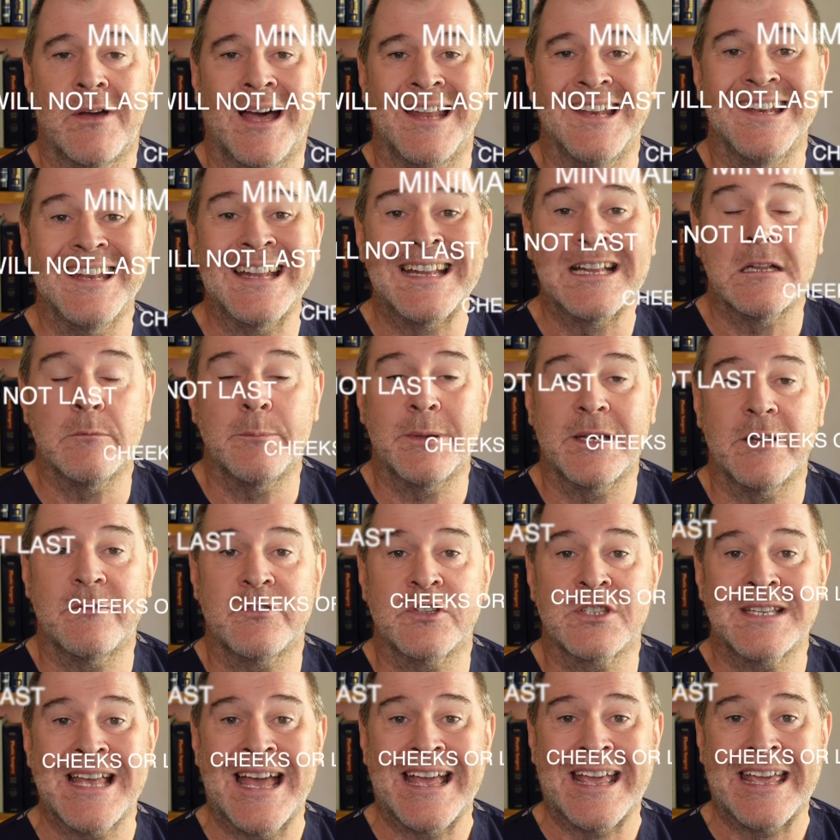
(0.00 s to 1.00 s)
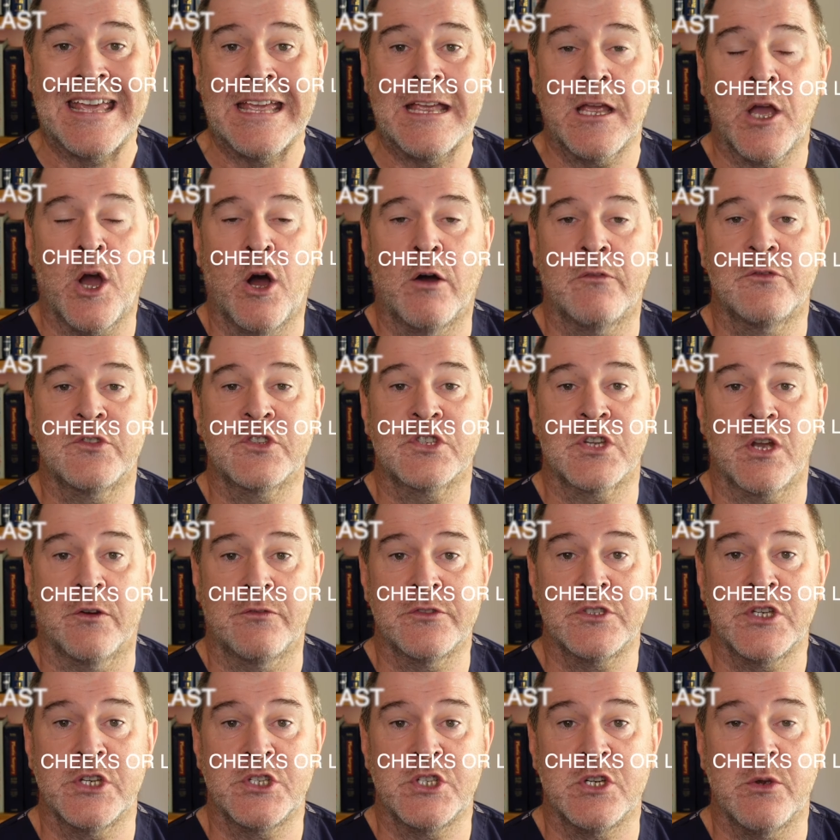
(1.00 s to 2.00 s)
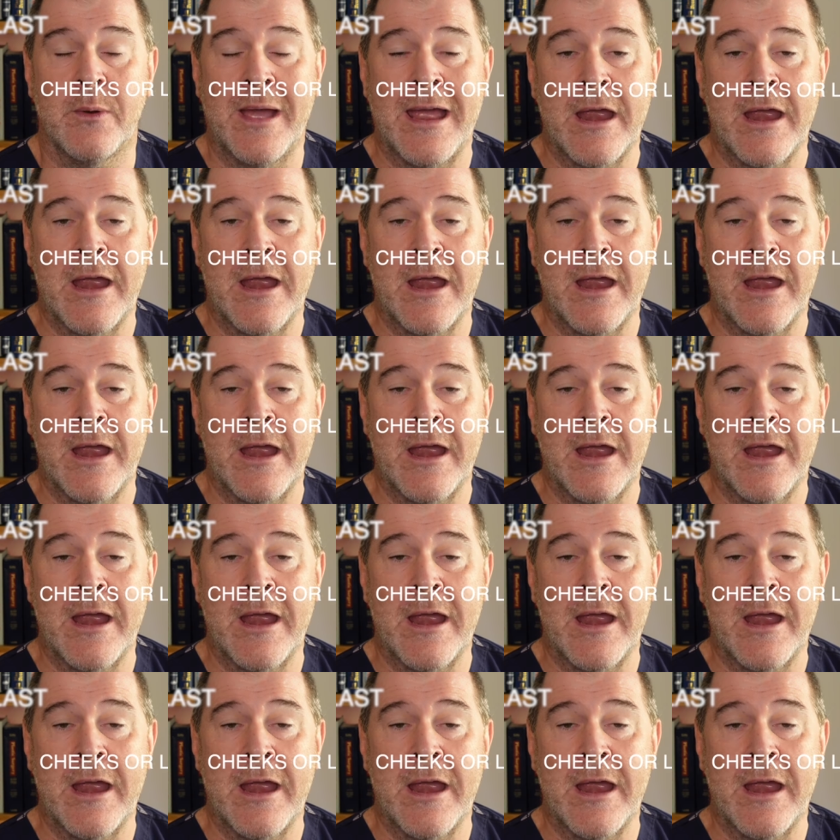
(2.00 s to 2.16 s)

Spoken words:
a little bit of sagging of soft tissue